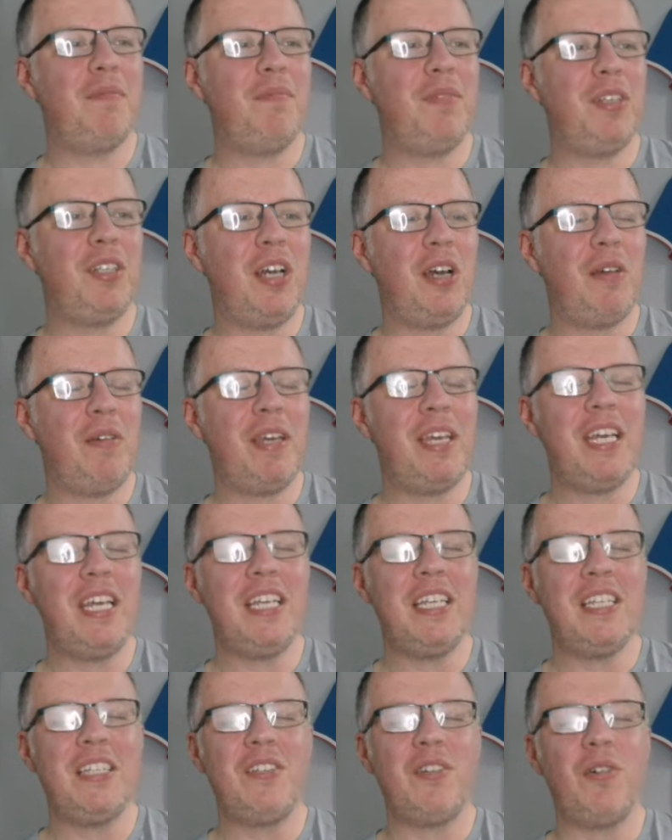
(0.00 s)
You know,
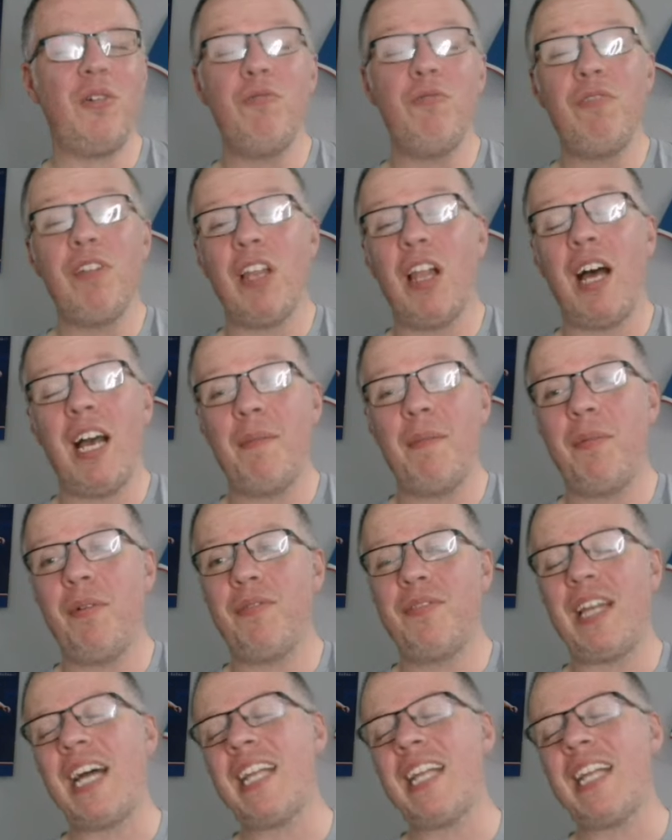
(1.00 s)
he is unreliable.